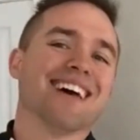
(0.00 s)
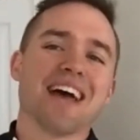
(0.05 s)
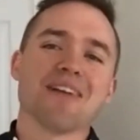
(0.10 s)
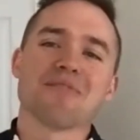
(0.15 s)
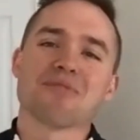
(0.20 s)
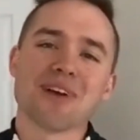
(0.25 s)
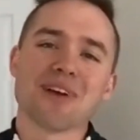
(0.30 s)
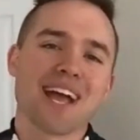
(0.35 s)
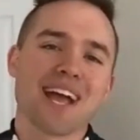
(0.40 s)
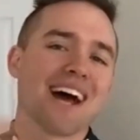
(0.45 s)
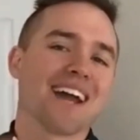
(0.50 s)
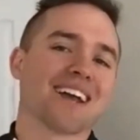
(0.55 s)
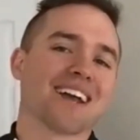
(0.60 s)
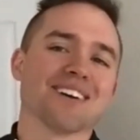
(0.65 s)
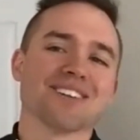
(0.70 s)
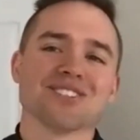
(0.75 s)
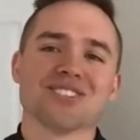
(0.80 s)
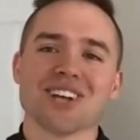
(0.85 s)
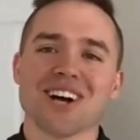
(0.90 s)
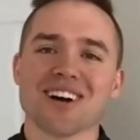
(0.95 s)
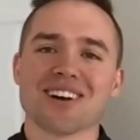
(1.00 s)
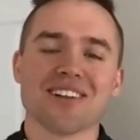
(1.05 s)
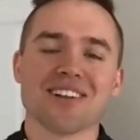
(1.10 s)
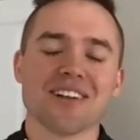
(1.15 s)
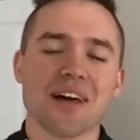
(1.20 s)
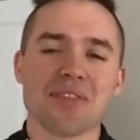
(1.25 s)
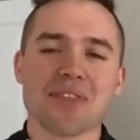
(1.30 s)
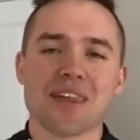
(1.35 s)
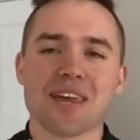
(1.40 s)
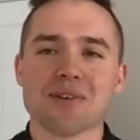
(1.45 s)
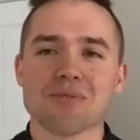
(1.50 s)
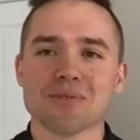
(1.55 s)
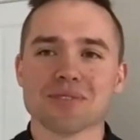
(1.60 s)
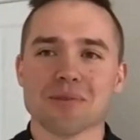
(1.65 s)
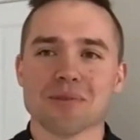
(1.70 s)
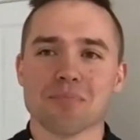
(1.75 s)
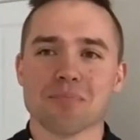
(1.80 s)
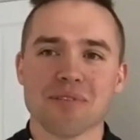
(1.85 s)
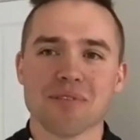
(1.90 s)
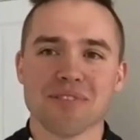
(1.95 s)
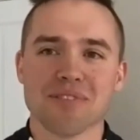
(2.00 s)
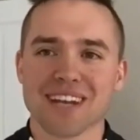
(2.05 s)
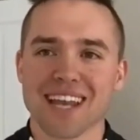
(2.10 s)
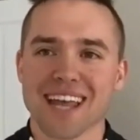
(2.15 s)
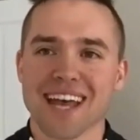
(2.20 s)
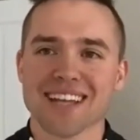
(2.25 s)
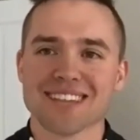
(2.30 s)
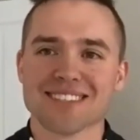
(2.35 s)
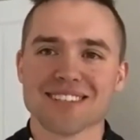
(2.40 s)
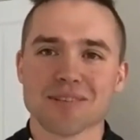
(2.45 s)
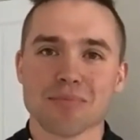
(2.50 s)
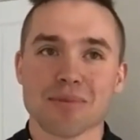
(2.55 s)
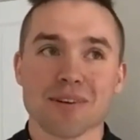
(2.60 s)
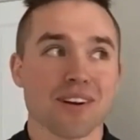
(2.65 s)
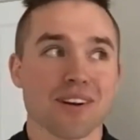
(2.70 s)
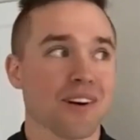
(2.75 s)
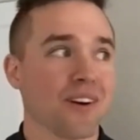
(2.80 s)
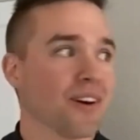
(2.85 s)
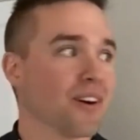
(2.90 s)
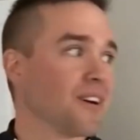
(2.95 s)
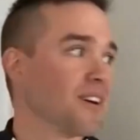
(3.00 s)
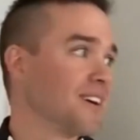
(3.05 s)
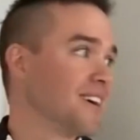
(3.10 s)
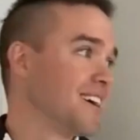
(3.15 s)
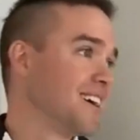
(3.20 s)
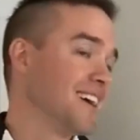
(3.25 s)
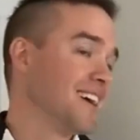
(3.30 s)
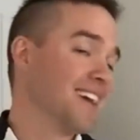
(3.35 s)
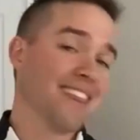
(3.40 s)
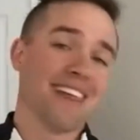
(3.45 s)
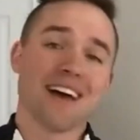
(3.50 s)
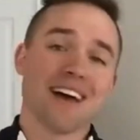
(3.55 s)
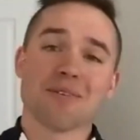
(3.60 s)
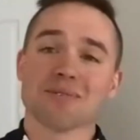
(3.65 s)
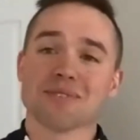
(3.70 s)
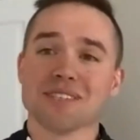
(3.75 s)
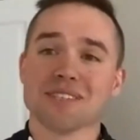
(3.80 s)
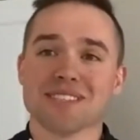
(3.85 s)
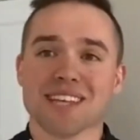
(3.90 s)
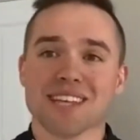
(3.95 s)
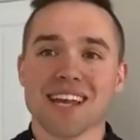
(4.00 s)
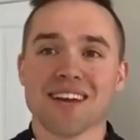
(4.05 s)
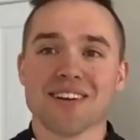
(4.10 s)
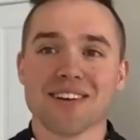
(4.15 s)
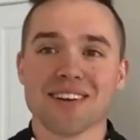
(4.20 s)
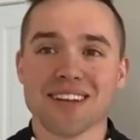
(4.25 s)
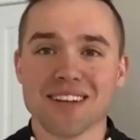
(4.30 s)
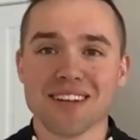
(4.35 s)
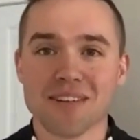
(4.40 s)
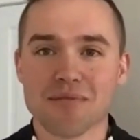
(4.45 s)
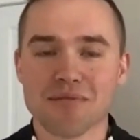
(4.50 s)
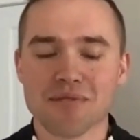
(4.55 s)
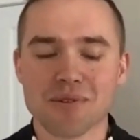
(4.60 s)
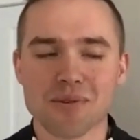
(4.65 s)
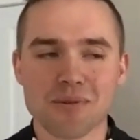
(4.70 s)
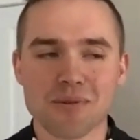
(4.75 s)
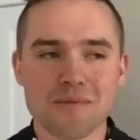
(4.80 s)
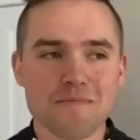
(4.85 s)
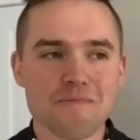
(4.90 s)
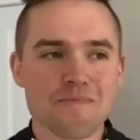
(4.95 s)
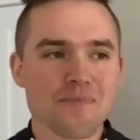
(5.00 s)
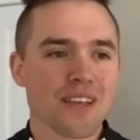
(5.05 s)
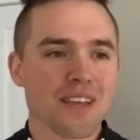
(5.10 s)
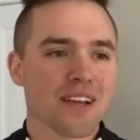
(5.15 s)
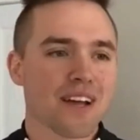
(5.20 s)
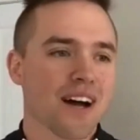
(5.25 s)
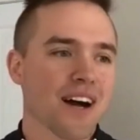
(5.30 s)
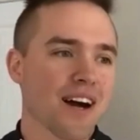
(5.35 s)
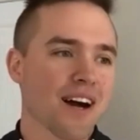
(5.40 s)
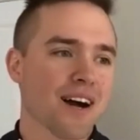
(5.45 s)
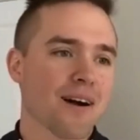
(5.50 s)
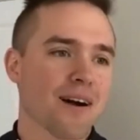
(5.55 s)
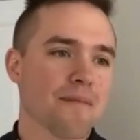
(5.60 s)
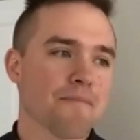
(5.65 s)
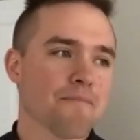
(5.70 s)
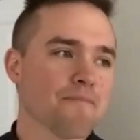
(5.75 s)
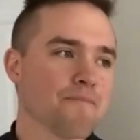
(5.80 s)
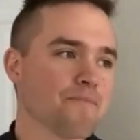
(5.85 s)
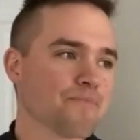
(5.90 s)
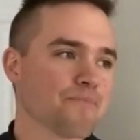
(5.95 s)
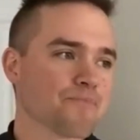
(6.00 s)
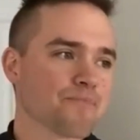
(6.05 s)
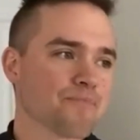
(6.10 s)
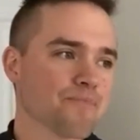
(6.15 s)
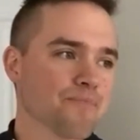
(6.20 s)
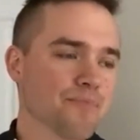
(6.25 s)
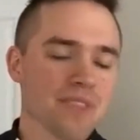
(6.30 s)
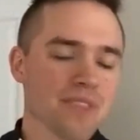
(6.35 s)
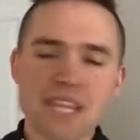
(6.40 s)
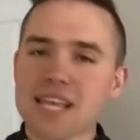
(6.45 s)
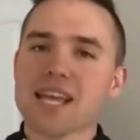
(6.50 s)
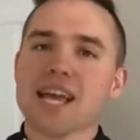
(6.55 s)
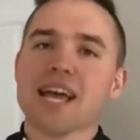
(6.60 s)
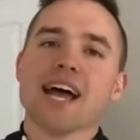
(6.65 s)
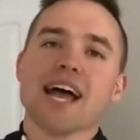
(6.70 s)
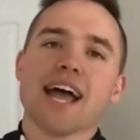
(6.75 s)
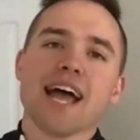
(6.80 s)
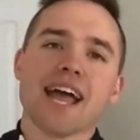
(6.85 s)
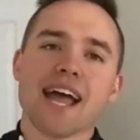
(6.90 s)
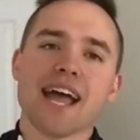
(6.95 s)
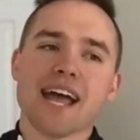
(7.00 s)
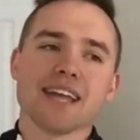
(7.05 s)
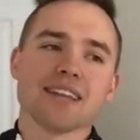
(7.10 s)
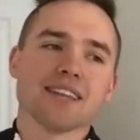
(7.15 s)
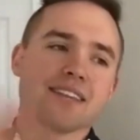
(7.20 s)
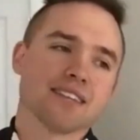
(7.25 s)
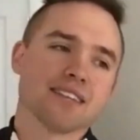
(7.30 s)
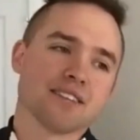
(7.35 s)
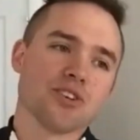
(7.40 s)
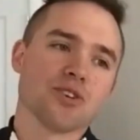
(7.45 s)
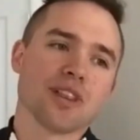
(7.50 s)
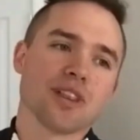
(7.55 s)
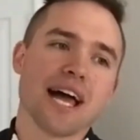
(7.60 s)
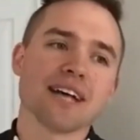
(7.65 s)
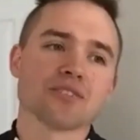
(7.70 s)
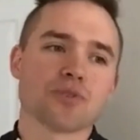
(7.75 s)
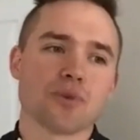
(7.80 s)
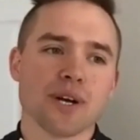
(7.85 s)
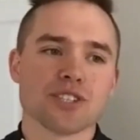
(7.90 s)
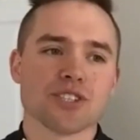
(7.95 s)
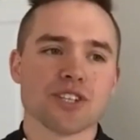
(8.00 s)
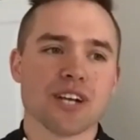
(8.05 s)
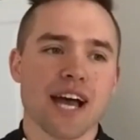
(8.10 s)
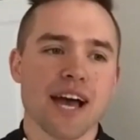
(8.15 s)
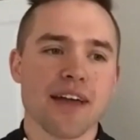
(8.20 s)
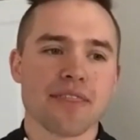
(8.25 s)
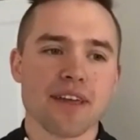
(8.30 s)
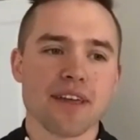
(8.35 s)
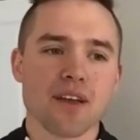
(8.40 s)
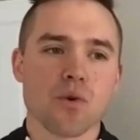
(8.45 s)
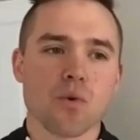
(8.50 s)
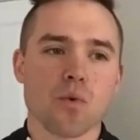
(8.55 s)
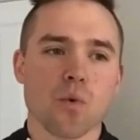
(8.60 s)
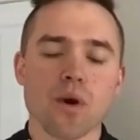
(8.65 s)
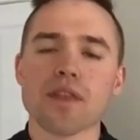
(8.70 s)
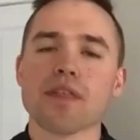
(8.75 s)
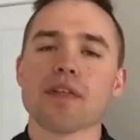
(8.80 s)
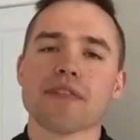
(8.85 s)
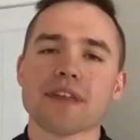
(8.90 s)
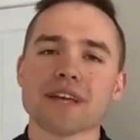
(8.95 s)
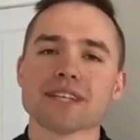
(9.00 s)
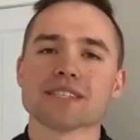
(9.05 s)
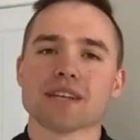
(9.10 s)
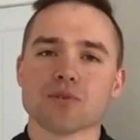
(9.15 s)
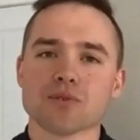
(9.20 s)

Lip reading: Everyone got a good chuckle. I think it was the perfect answer, but that was a scary interview. And to your last question, I think one of the things